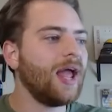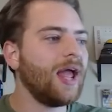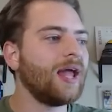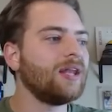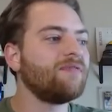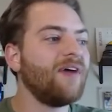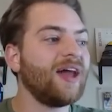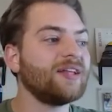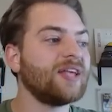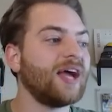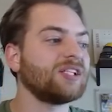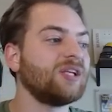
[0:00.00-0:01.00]
And
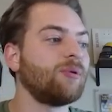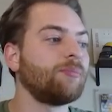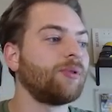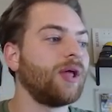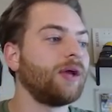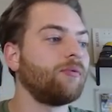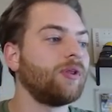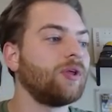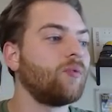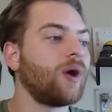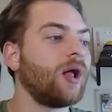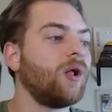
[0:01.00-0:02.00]
Nevada's actually been playing really
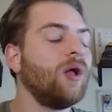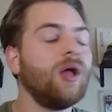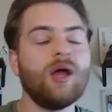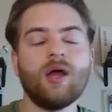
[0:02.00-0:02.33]
well.